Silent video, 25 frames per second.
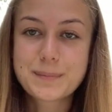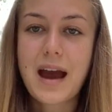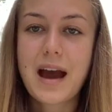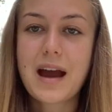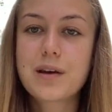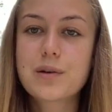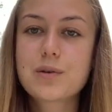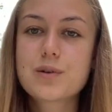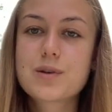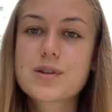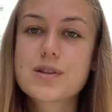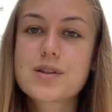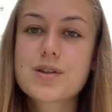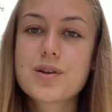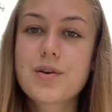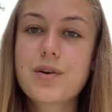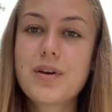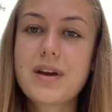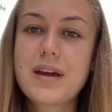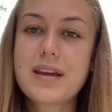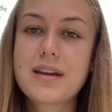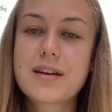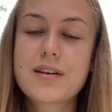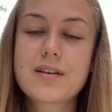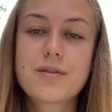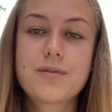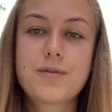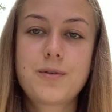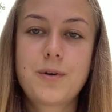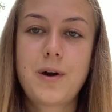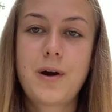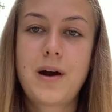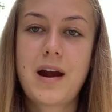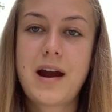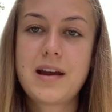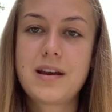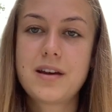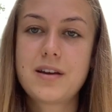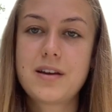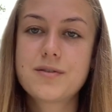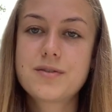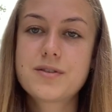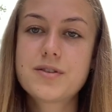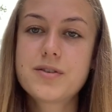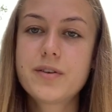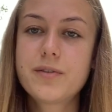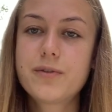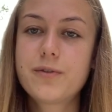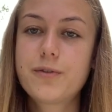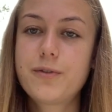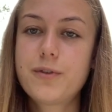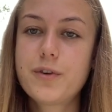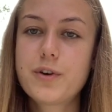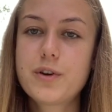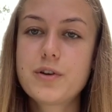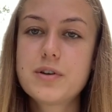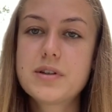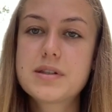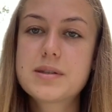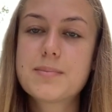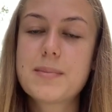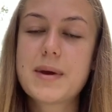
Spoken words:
And also eating a variety of foods